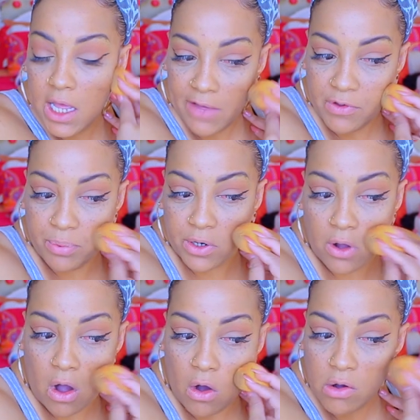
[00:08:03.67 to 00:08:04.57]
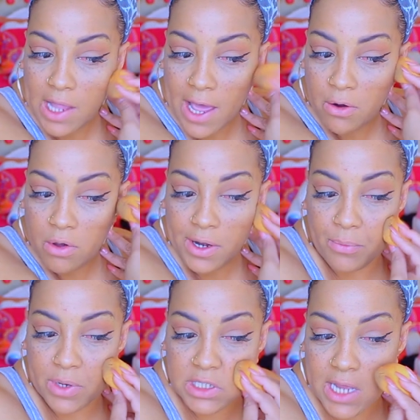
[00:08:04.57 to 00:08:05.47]
If you put a whole lot on
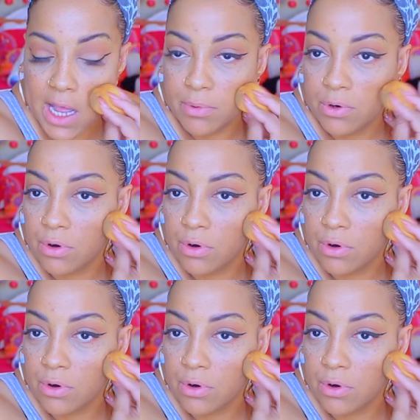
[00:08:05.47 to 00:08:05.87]
at one time,